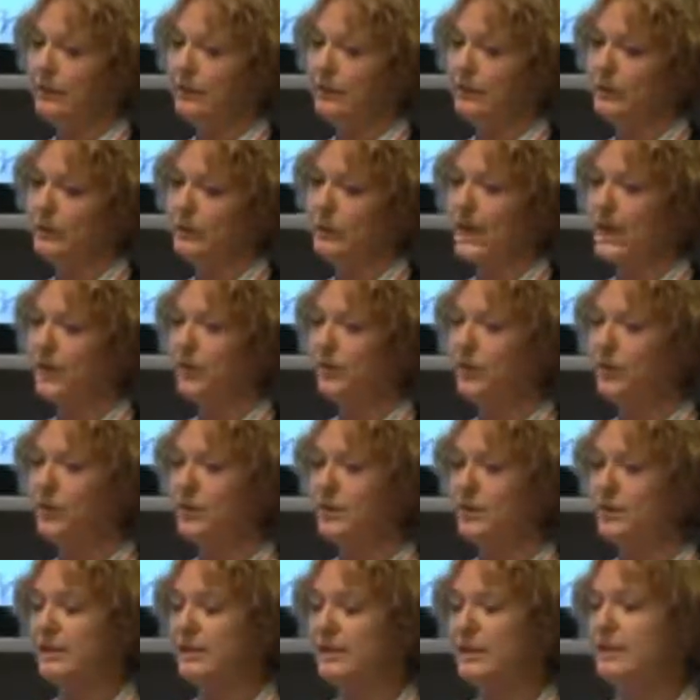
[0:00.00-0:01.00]
the
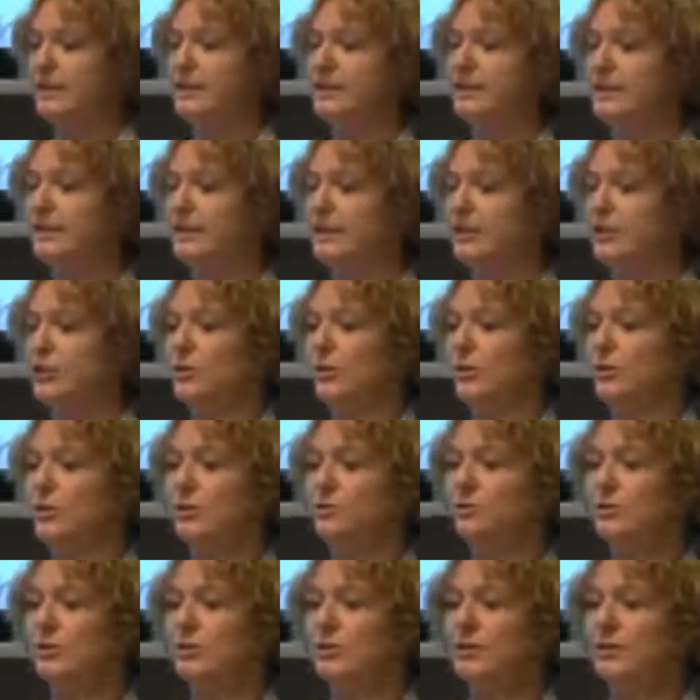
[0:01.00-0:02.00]
hypothesis in this
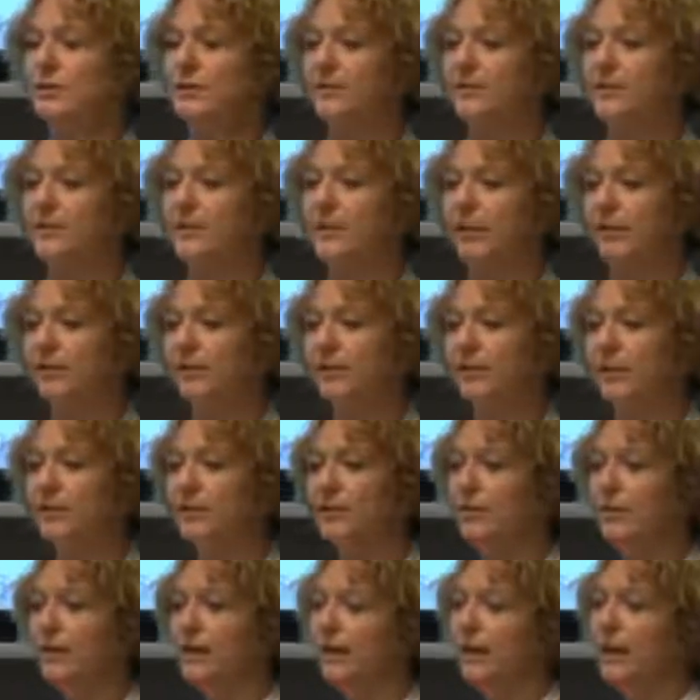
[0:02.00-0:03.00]
situation was that if you have
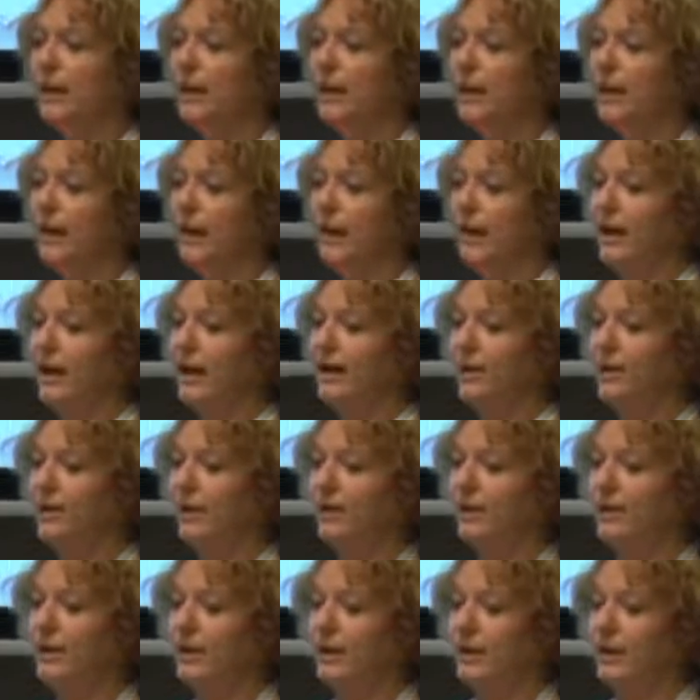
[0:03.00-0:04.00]
lower
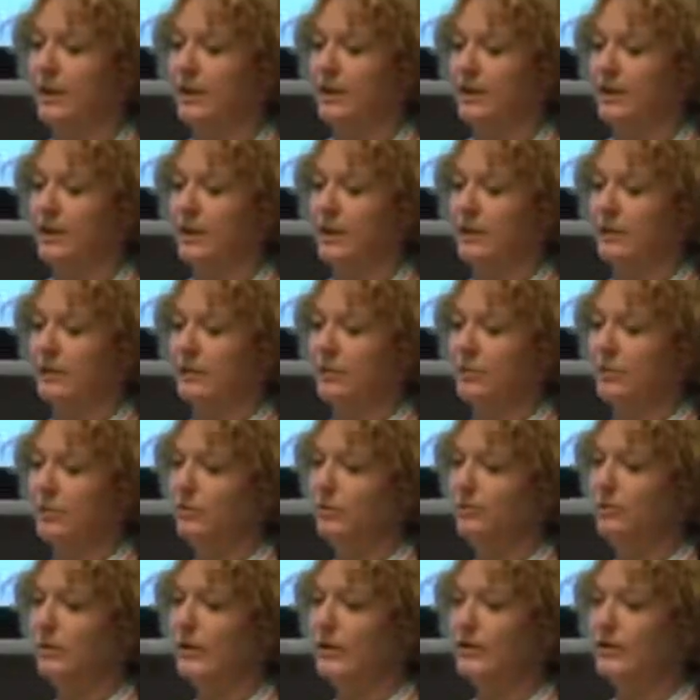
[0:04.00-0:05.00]

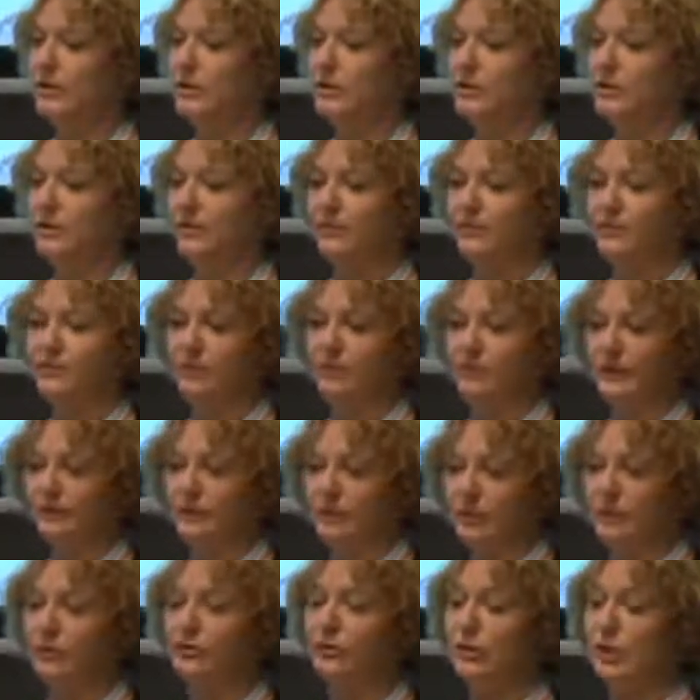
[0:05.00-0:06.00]
1,5-AG level,
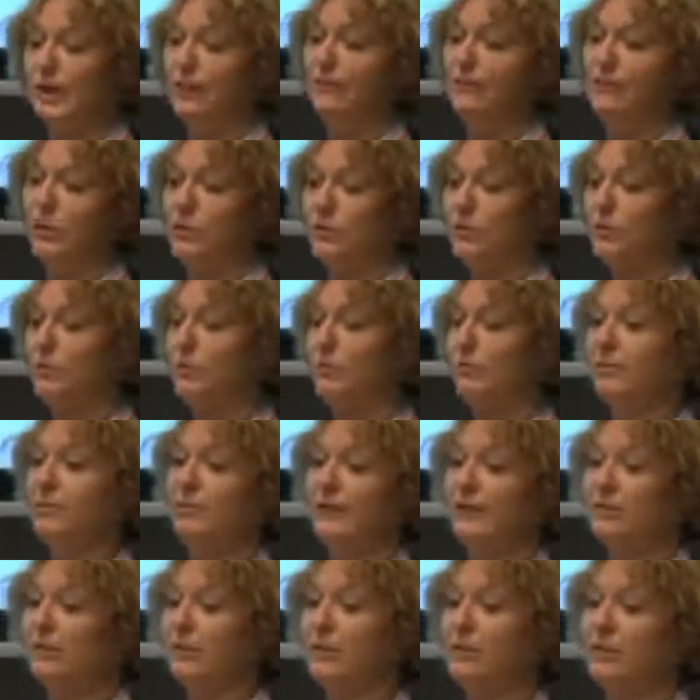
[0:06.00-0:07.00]
you should have lower
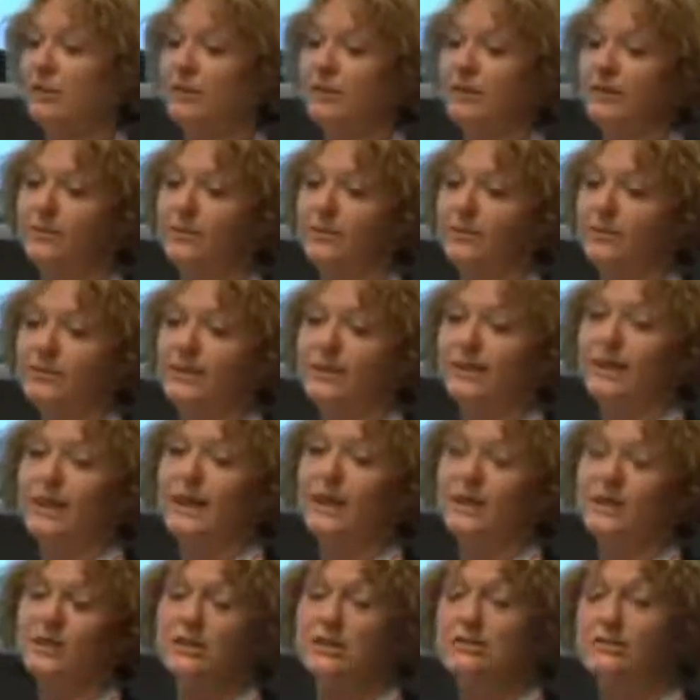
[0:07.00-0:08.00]
1,5-AG levels in
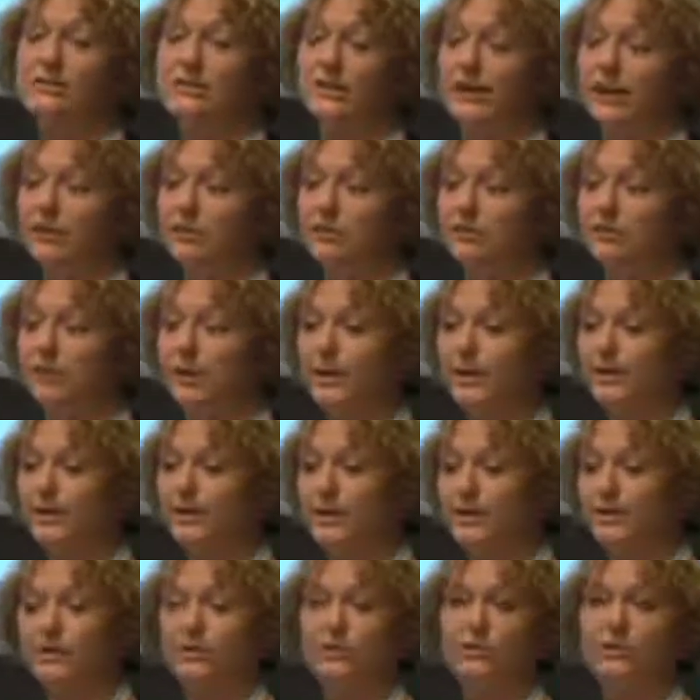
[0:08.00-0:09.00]
HNF1 alpha
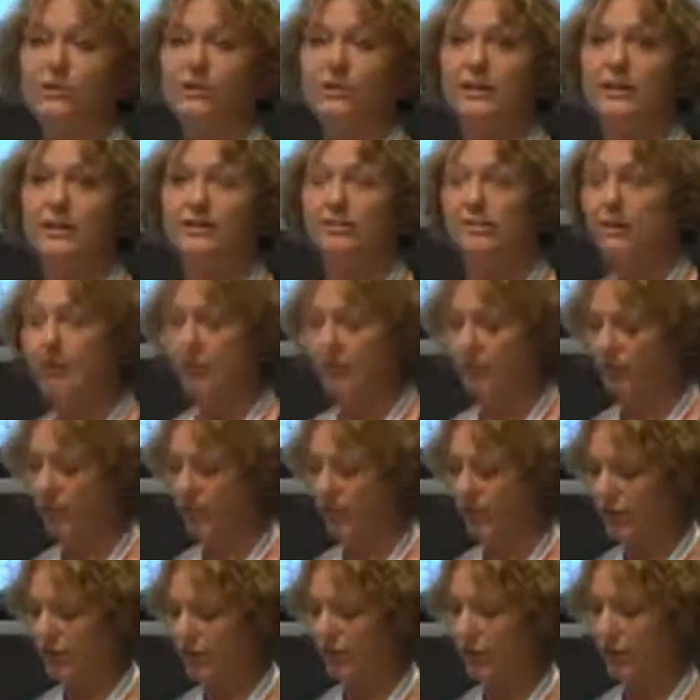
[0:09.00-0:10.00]
MODY due to the low renal
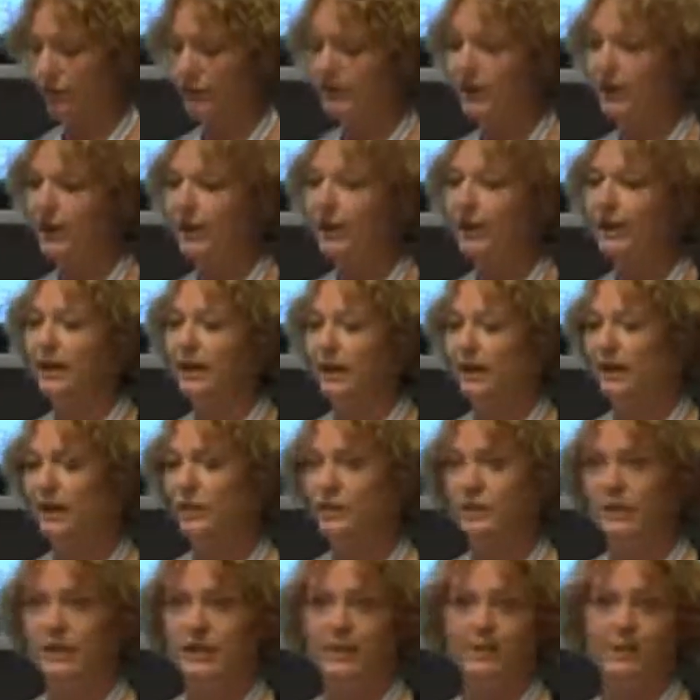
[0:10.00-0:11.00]
threshold. And
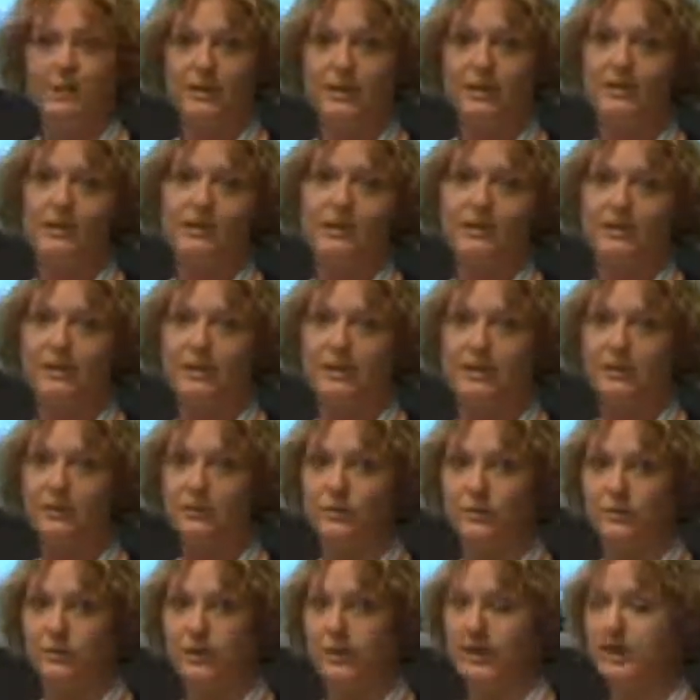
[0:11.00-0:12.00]
could this be used as a
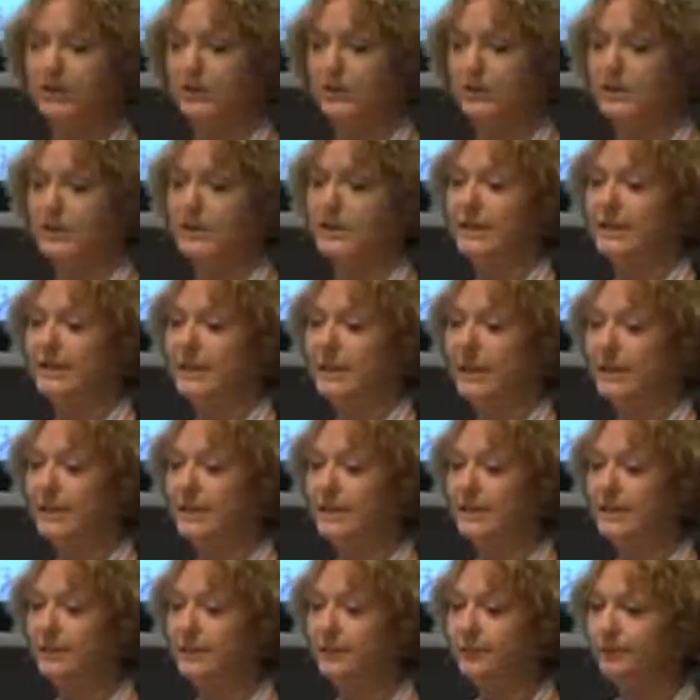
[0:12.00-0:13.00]
sort of diagnostic
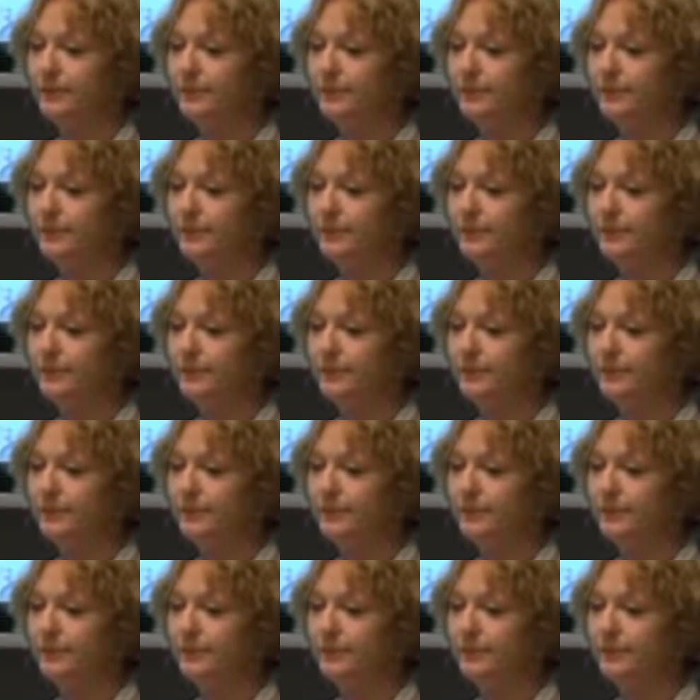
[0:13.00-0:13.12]
test?